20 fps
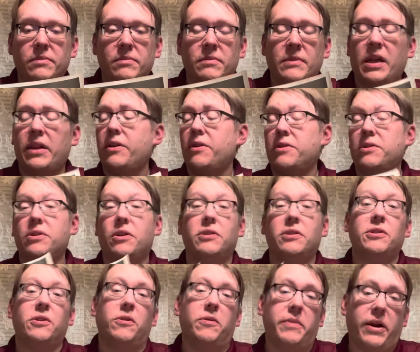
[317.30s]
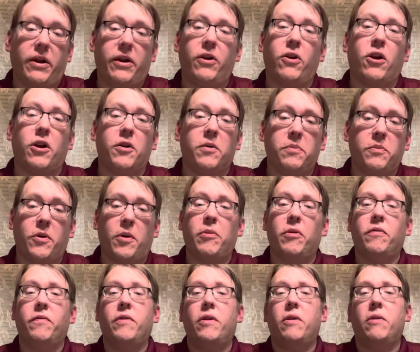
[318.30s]
And there is also a Mary Hart
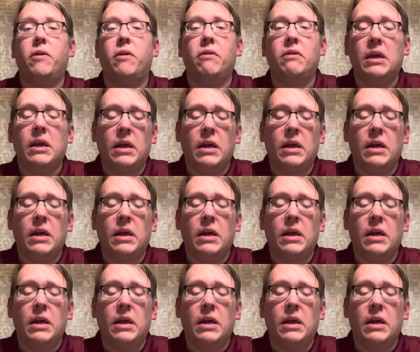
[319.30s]
promo photo,